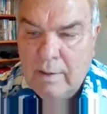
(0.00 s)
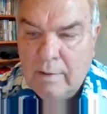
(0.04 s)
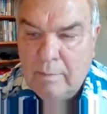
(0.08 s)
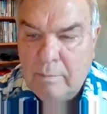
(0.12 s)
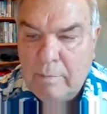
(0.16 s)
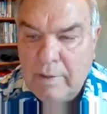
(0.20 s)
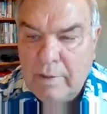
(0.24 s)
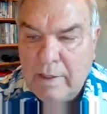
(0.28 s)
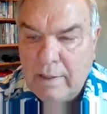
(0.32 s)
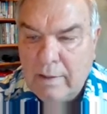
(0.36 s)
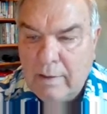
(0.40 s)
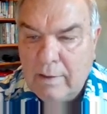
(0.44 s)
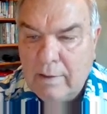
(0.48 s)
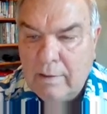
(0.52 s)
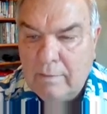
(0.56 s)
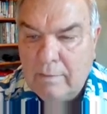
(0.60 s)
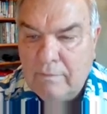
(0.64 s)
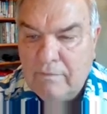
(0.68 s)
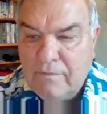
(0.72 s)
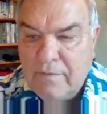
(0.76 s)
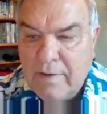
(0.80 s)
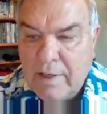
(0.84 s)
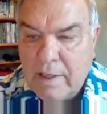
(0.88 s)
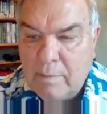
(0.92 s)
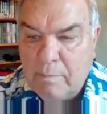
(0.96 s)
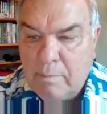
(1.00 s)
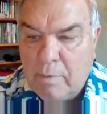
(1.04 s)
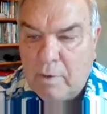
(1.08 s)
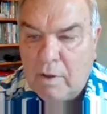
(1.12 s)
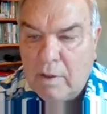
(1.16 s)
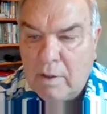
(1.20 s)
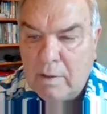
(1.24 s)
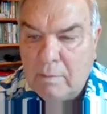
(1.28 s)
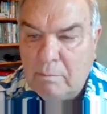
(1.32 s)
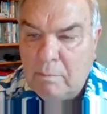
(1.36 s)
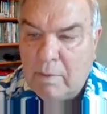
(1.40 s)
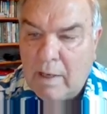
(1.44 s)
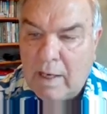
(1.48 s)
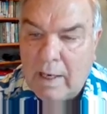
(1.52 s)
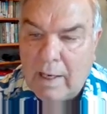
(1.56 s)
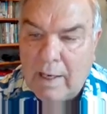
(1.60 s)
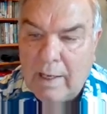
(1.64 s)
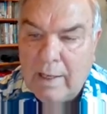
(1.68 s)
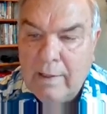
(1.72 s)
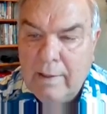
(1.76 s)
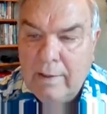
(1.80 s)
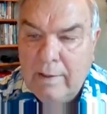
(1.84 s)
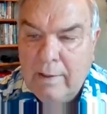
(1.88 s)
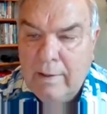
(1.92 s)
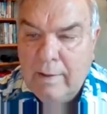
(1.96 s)
being fed upon
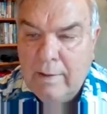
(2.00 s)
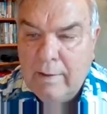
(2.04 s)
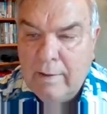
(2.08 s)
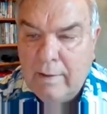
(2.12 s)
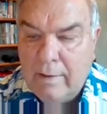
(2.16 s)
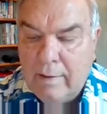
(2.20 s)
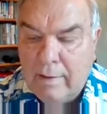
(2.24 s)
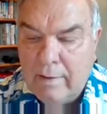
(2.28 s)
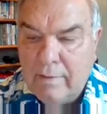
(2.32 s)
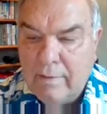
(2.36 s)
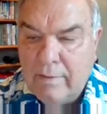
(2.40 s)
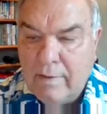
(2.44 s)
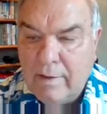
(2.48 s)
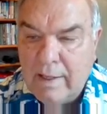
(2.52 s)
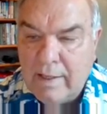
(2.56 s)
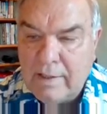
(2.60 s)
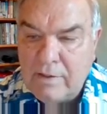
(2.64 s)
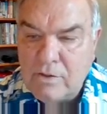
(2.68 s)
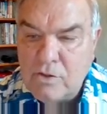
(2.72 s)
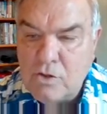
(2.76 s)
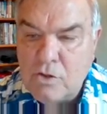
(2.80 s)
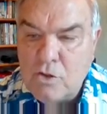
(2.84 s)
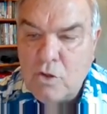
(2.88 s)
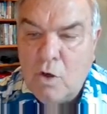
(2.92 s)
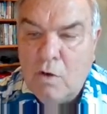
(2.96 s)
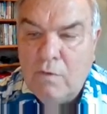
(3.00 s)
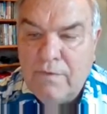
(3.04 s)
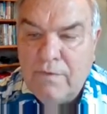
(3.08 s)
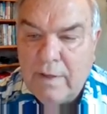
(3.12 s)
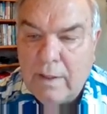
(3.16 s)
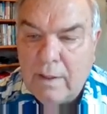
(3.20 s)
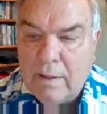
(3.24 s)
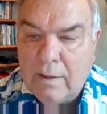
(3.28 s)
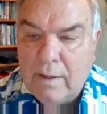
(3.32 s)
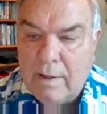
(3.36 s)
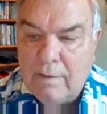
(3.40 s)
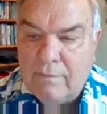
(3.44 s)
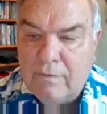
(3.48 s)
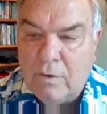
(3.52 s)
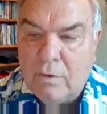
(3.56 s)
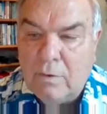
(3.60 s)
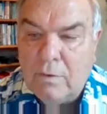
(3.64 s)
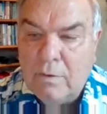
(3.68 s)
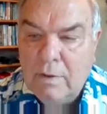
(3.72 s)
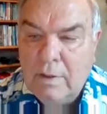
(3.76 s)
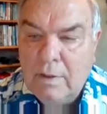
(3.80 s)
by the next trophic level,